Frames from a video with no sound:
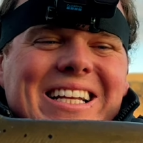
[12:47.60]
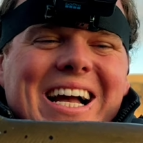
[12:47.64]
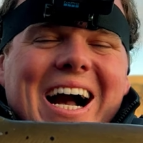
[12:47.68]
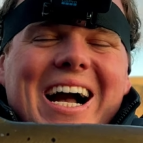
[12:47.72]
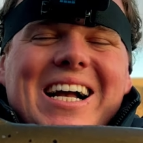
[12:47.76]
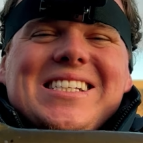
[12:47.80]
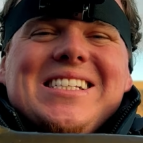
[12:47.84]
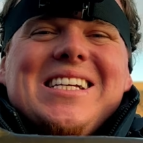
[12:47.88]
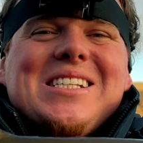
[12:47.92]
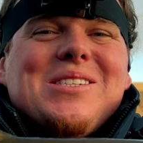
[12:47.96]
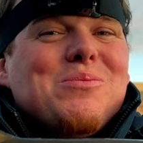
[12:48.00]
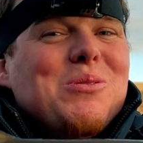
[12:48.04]

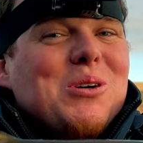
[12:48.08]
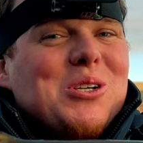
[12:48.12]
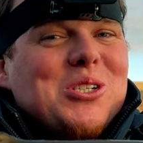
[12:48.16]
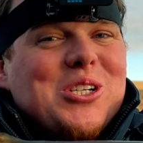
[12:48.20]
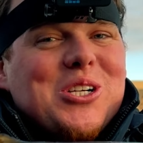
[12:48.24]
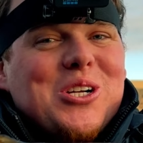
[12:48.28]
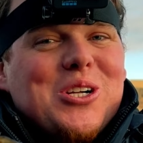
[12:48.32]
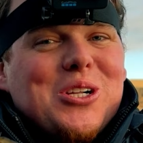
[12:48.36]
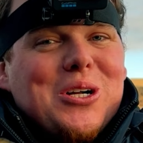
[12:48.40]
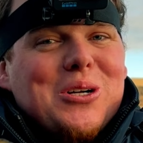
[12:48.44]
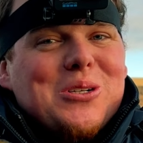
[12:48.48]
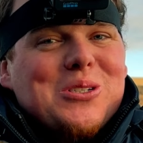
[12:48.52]
Guys, that's
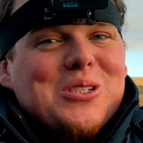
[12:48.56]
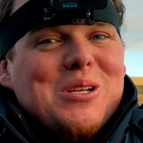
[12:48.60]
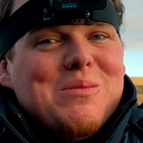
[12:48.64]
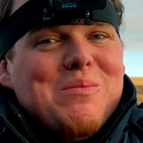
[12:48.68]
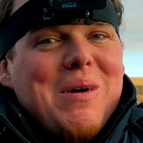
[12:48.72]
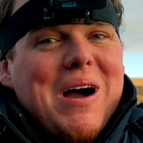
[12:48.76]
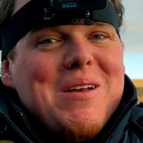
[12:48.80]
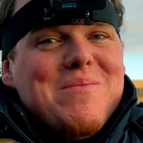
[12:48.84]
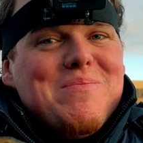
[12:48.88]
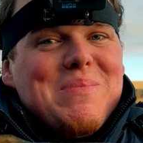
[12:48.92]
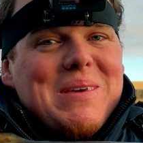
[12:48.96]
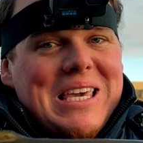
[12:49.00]
pushing close to
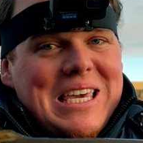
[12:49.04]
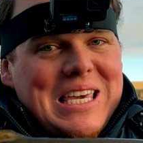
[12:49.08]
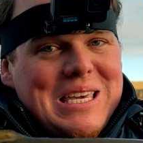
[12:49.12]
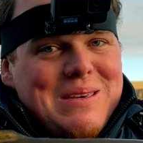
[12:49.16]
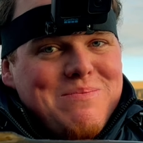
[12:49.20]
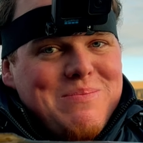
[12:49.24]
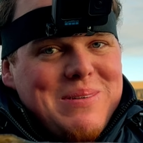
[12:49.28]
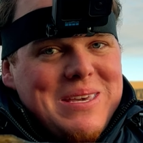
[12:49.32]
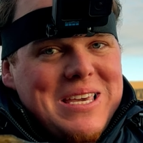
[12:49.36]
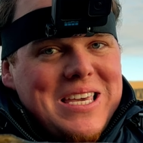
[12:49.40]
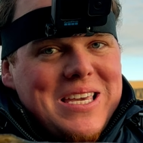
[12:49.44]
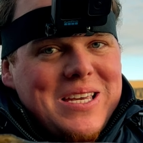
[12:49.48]
my
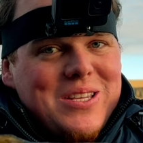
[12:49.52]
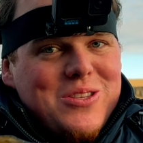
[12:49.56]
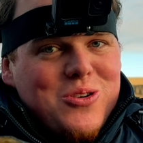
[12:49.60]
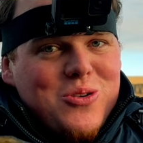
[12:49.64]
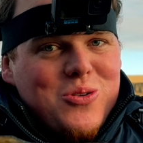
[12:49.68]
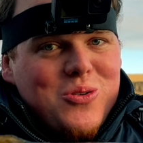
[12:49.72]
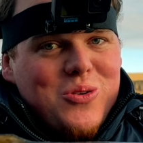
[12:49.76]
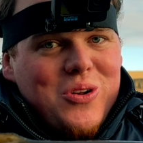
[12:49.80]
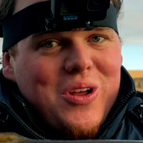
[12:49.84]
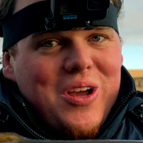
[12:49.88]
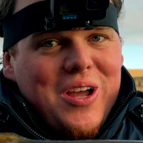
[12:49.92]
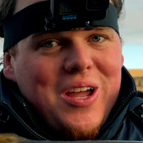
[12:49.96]
PB,
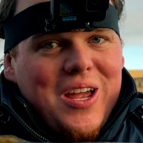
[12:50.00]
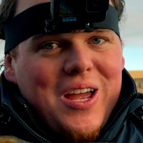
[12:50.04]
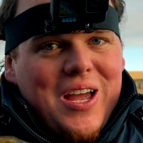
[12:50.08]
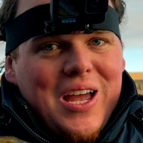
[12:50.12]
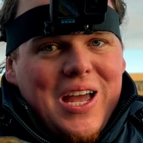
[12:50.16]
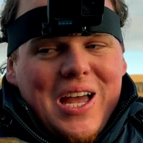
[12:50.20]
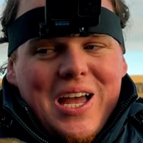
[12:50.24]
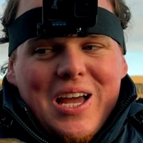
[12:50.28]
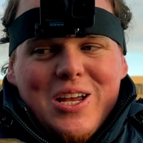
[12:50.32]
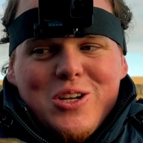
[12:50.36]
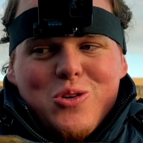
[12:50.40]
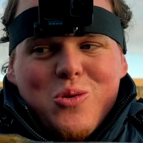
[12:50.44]
dude.
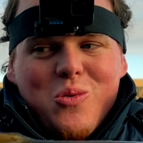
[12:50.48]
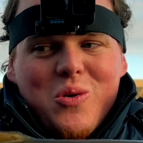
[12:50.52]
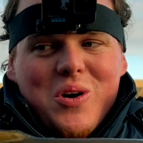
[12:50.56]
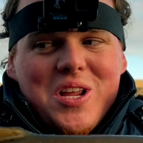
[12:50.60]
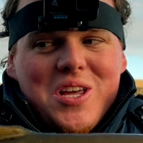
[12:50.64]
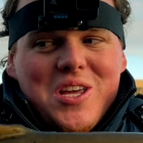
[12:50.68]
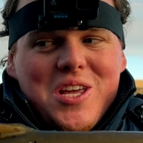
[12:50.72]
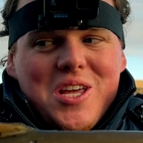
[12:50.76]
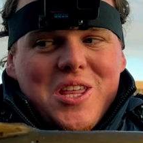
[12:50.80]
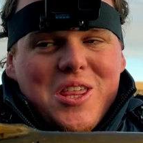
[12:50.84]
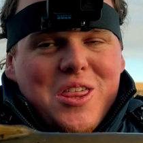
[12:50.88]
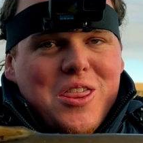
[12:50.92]

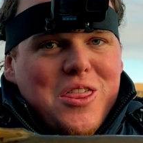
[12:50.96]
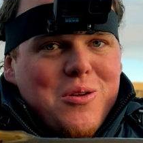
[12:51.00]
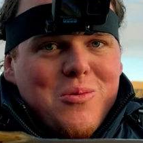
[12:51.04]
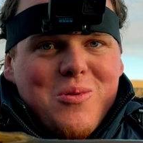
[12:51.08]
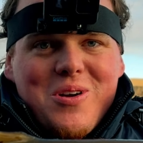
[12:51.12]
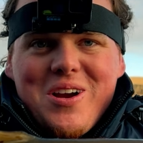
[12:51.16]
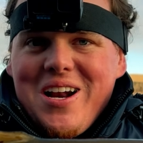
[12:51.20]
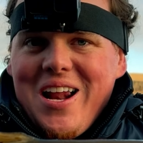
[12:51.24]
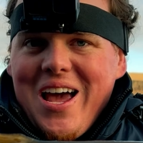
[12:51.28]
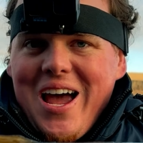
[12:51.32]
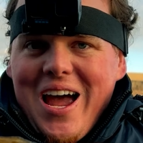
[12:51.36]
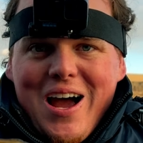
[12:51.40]

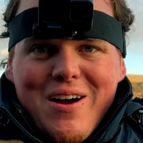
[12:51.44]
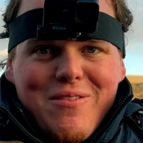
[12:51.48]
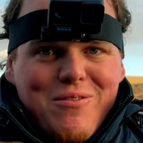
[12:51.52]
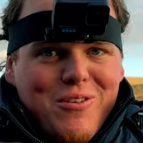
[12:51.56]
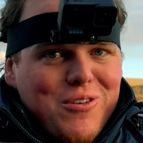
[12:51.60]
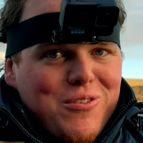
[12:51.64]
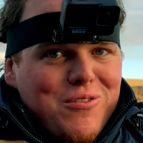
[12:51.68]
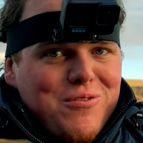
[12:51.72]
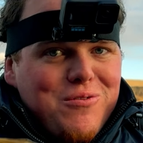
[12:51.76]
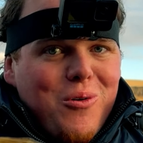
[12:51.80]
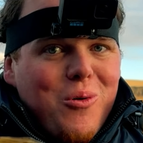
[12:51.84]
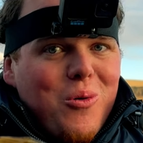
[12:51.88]
23 and a half
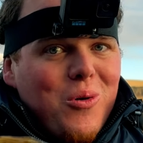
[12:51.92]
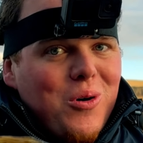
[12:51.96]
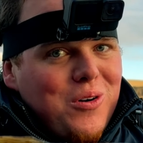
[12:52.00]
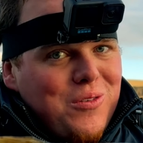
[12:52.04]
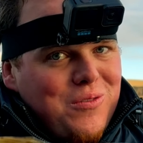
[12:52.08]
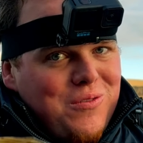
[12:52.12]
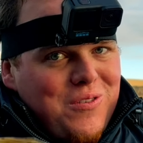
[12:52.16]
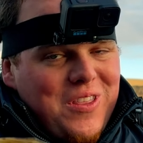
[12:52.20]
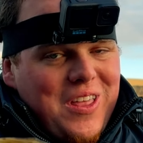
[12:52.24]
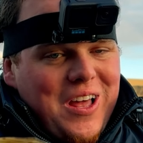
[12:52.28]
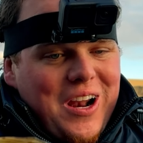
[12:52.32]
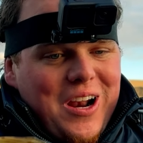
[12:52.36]
or four
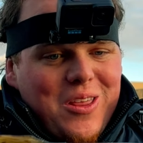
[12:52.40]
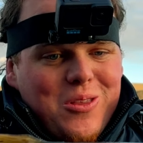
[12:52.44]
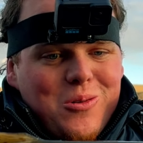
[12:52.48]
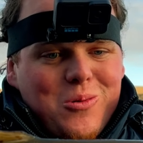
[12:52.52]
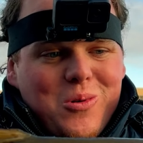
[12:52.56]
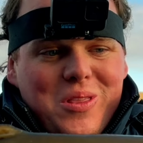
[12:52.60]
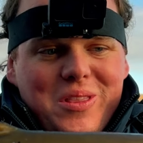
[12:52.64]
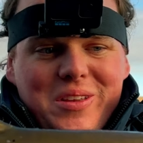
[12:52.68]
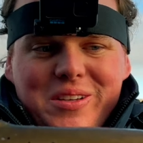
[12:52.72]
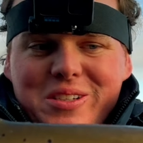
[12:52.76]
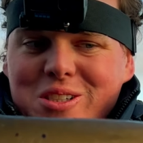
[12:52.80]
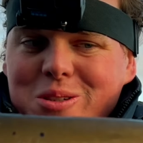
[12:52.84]
for that other
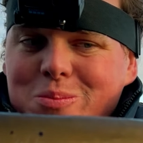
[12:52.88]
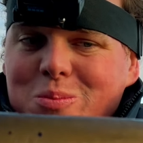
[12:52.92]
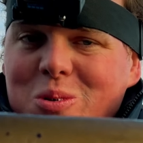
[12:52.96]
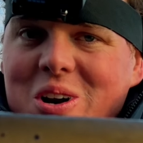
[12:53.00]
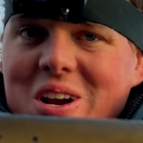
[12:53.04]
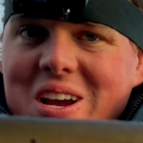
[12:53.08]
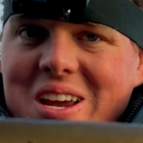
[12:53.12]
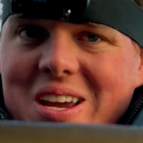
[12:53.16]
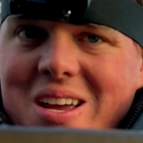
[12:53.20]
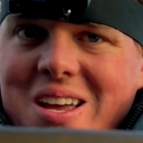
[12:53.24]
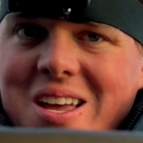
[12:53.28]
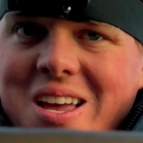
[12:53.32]
one this
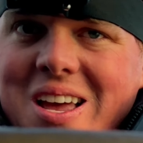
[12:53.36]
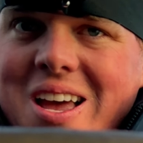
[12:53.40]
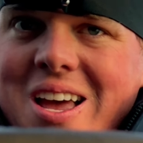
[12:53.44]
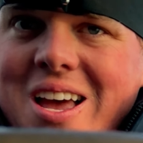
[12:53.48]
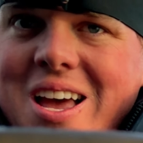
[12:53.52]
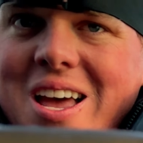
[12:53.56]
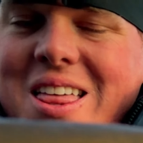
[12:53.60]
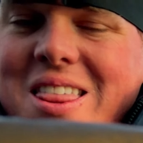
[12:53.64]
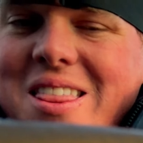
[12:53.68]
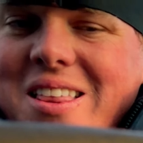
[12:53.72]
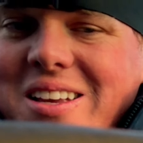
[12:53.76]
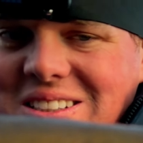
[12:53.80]

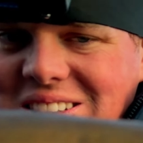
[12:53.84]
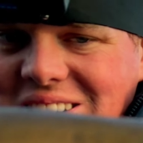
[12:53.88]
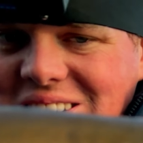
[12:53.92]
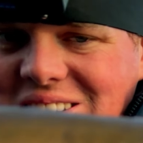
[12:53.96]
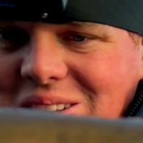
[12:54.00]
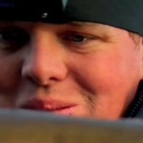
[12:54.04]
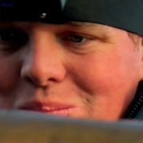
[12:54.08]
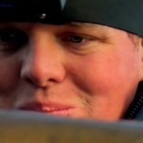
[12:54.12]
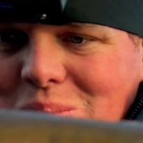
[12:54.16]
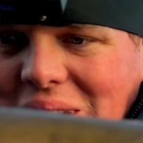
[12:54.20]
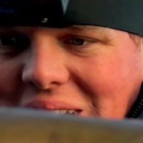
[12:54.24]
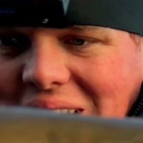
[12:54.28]
spring. This is
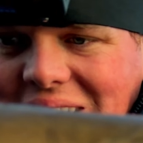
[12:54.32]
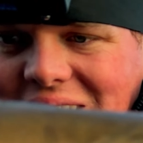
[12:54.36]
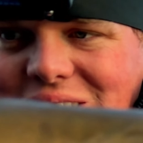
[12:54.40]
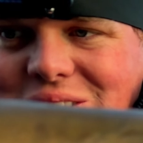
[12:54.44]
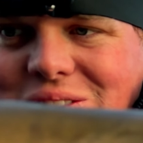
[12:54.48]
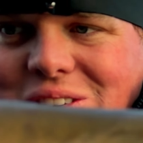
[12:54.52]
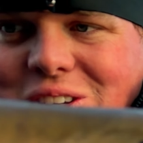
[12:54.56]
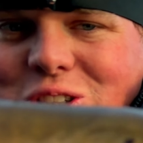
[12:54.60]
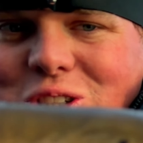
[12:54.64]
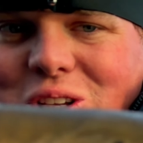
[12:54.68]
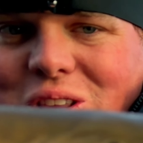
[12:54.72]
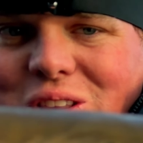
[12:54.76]
the
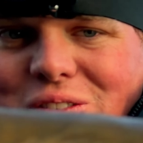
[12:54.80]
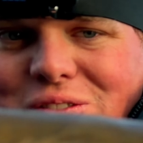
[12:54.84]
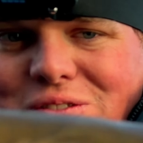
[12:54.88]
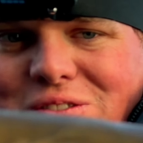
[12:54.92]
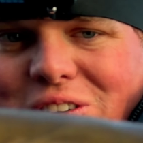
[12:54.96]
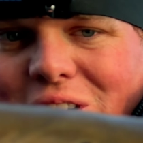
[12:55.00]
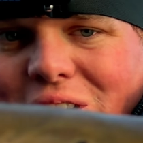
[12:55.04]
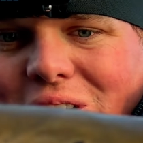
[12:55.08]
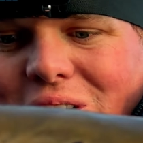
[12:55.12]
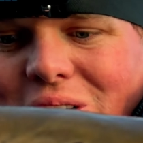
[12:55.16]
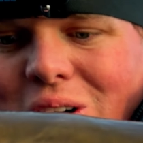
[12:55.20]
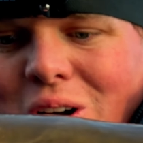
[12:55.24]
biggest fish of the
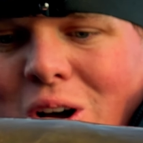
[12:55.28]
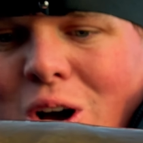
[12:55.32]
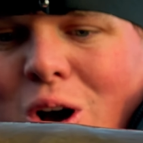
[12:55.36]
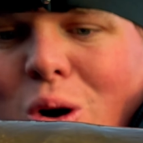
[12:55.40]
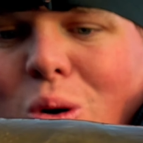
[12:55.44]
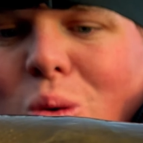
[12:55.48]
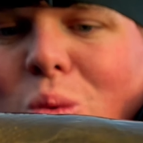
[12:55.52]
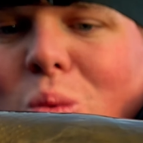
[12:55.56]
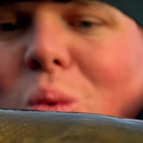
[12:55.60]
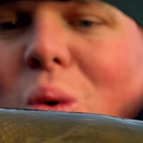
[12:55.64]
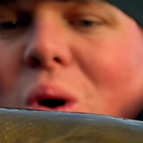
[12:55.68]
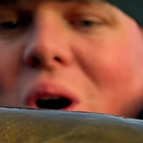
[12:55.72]
fall.
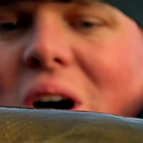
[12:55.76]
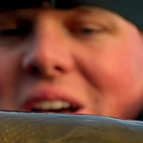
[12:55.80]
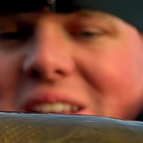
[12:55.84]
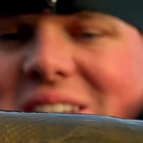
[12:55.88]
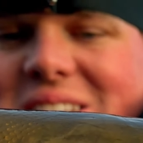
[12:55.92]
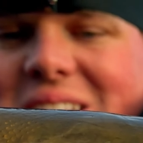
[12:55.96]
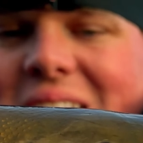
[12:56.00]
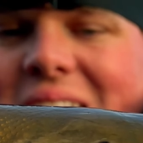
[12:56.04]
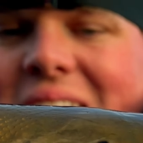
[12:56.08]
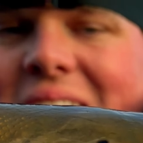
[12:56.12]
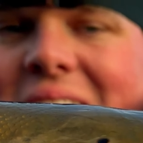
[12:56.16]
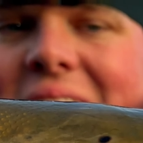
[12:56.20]

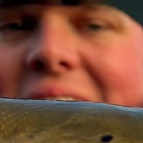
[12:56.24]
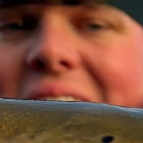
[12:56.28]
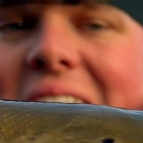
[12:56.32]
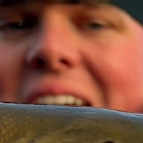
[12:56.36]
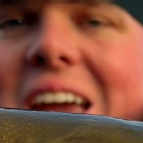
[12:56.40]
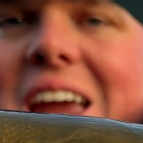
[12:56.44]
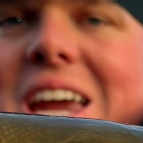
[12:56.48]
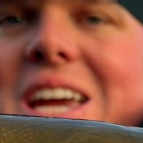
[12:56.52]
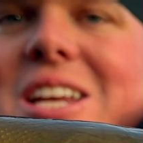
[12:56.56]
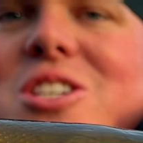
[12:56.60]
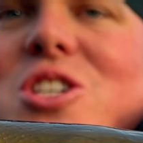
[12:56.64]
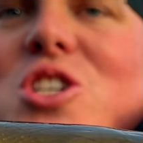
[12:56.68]
What
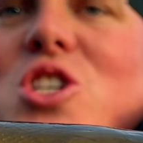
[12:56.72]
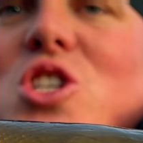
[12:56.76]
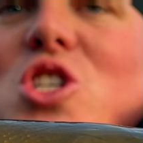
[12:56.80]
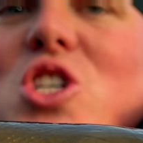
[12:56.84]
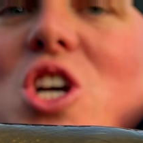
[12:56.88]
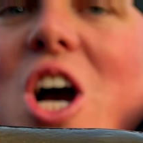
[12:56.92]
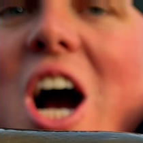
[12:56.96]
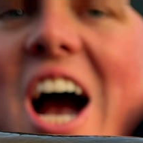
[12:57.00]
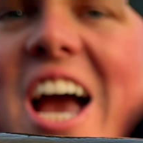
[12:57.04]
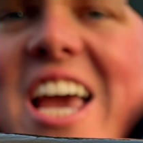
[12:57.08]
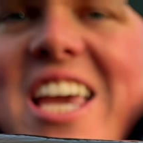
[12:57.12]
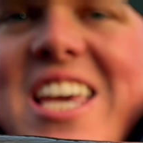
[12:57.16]
a
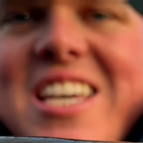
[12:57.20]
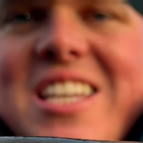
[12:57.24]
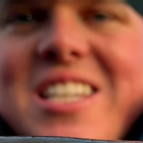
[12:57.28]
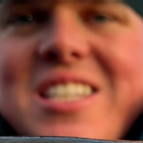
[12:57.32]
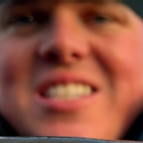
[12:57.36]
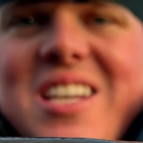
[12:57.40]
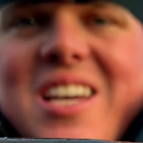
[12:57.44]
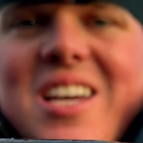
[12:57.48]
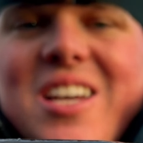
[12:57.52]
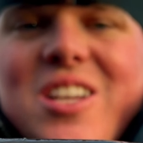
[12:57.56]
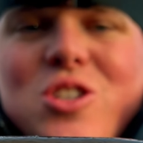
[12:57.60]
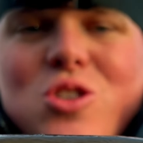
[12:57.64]

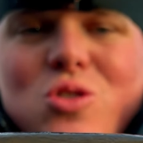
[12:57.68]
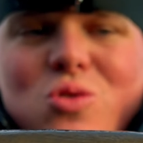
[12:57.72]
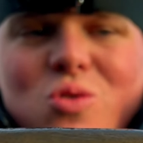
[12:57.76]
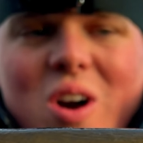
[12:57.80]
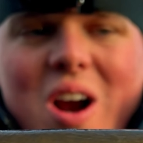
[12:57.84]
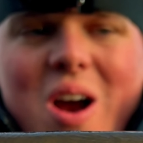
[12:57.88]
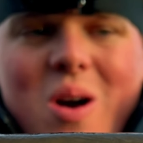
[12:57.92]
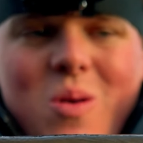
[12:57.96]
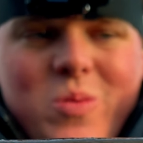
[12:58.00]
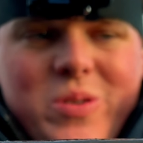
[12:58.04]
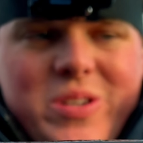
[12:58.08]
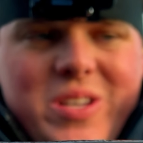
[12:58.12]
giant
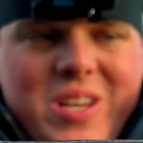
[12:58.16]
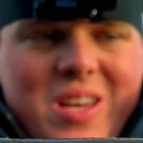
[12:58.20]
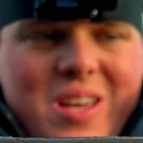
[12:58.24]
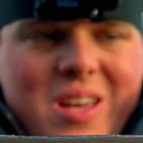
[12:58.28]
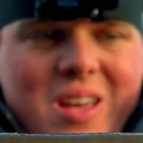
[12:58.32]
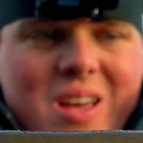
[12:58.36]
trout.